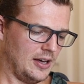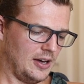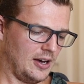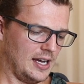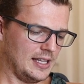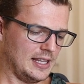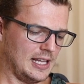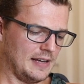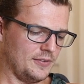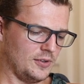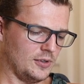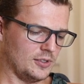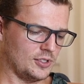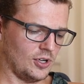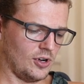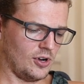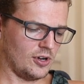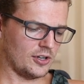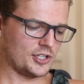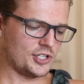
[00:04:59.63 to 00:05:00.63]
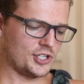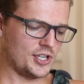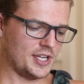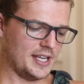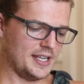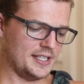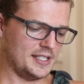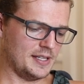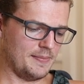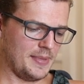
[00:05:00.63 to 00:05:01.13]
I love your dog,
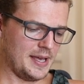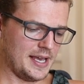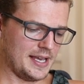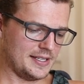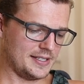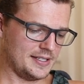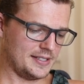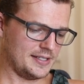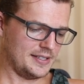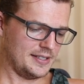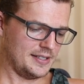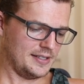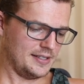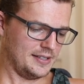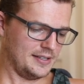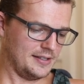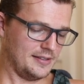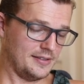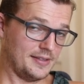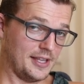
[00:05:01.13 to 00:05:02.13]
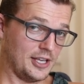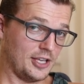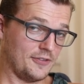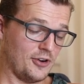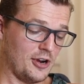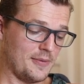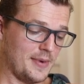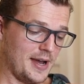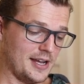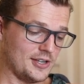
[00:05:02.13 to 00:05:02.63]
she is the best. Thank you
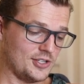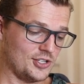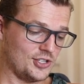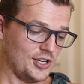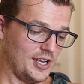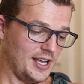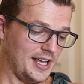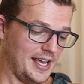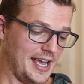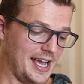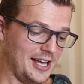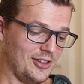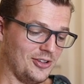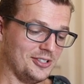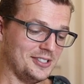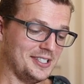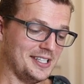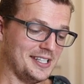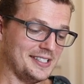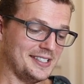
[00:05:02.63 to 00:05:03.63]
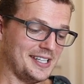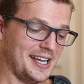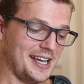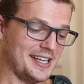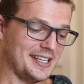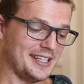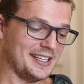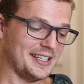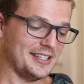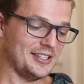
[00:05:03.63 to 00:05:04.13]
very much. How long did it take